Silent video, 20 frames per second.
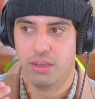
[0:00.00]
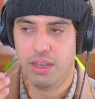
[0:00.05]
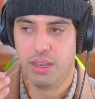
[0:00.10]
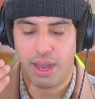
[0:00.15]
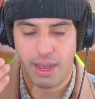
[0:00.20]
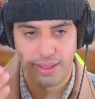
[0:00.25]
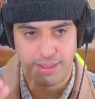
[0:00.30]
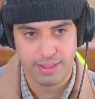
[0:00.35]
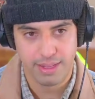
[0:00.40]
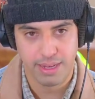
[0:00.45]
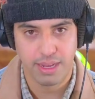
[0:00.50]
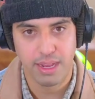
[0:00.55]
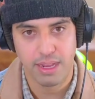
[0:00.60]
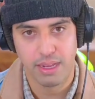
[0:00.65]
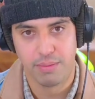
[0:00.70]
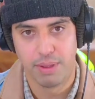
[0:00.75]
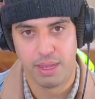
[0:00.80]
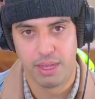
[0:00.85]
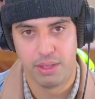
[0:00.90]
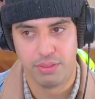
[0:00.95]
not
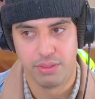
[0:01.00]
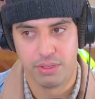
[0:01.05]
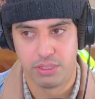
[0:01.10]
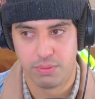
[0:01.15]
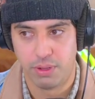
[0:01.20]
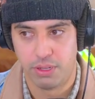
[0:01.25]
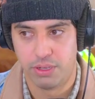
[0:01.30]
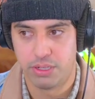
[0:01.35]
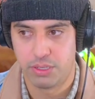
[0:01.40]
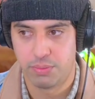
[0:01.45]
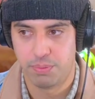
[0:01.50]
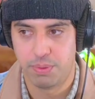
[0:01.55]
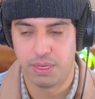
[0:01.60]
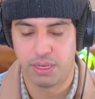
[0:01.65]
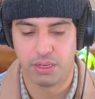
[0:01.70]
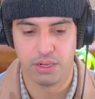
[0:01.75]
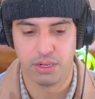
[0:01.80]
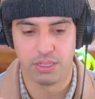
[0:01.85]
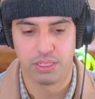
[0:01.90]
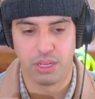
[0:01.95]
thinking about the smaller
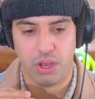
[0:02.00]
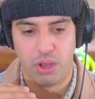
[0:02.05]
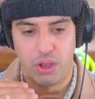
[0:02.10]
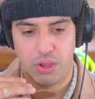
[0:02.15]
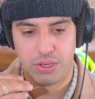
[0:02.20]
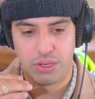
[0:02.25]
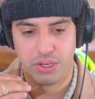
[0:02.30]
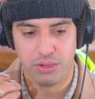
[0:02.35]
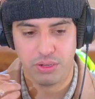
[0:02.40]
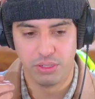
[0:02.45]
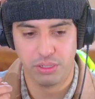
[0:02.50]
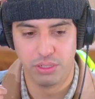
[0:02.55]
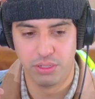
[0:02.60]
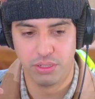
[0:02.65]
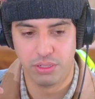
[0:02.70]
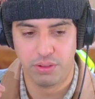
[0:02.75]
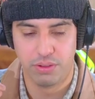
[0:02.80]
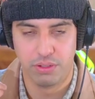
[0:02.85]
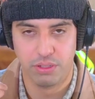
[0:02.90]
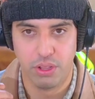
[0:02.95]
speakers, all your
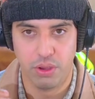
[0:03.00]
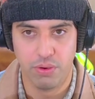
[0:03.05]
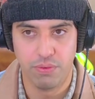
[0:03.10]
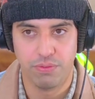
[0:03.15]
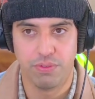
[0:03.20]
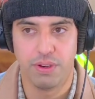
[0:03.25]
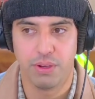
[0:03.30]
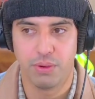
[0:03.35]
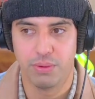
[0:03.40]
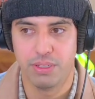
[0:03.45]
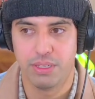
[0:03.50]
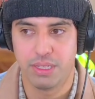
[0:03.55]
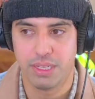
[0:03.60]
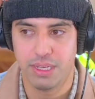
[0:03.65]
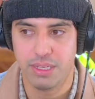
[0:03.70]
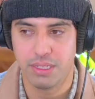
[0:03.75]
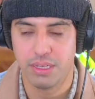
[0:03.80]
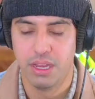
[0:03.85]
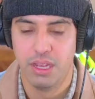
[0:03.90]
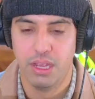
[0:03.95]
low
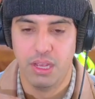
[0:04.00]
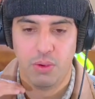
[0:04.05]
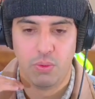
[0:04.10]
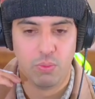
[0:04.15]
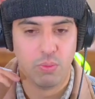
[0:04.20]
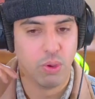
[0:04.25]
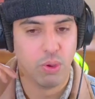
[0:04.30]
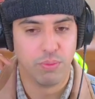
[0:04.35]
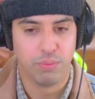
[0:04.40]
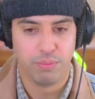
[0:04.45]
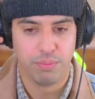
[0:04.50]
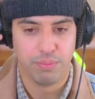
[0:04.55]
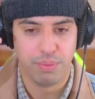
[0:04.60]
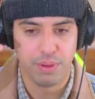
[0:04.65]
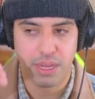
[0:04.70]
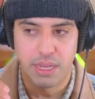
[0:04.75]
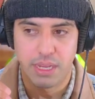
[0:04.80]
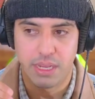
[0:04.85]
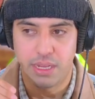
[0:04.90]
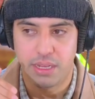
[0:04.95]
frequencies won't
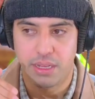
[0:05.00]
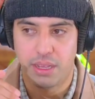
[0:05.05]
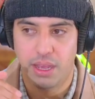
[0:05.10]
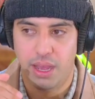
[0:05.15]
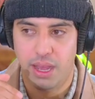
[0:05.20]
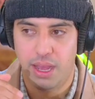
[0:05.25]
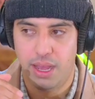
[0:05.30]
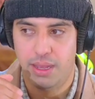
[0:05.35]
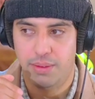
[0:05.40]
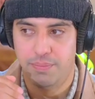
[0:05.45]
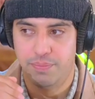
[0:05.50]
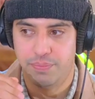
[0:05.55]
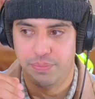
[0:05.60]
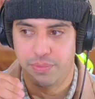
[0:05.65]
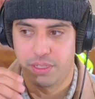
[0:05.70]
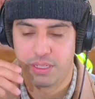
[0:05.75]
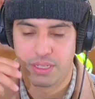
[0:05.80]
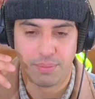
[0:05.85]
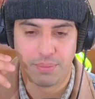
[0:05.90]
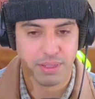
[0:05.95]
be
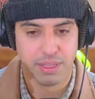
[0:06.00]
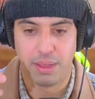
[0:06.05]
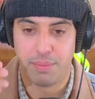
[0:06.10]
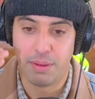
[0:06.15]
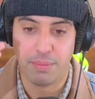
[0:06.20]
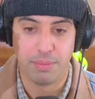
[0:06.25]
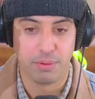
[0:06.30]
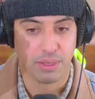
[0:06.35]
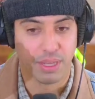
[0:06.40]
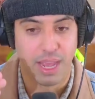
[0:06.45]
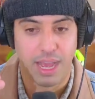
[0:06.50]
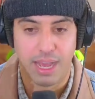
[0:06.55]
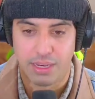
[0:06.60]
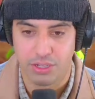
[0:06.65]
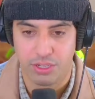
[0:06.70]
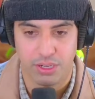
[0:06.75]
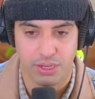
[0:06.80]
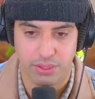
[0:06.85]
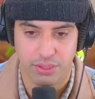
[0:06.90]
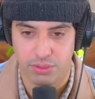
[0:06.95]
something that people
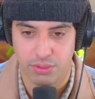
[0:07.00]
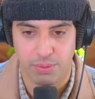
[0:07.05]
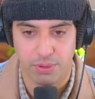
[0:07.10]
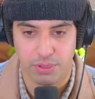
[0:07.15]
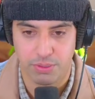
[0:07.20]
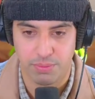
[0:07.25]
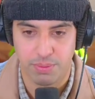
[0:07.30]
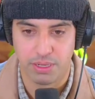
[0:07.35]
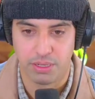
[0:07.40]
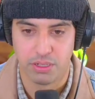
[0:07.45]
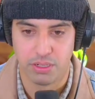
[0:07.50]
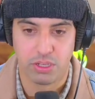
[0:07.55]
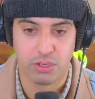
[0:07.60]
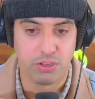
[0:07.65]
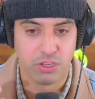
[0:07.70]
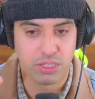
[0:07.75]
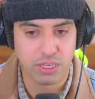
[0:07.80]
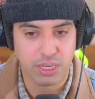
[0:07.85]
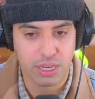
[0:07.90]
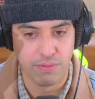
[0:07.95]
catch on the small speaker. So
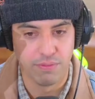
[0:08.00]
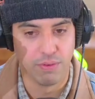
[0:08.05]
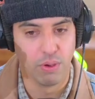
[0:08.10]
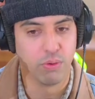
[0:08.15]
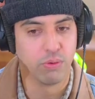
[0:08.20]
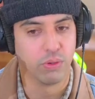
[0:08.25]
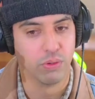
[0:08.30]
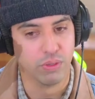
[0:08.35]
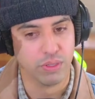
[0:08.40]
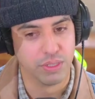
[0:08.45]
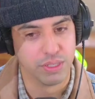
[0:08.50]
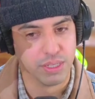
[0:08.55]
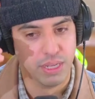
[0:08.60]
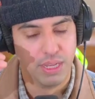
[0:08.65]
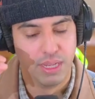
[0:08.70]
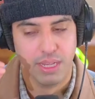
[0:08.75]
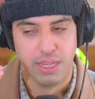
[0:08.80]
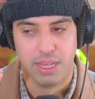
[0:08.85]
you'll just hear vocals.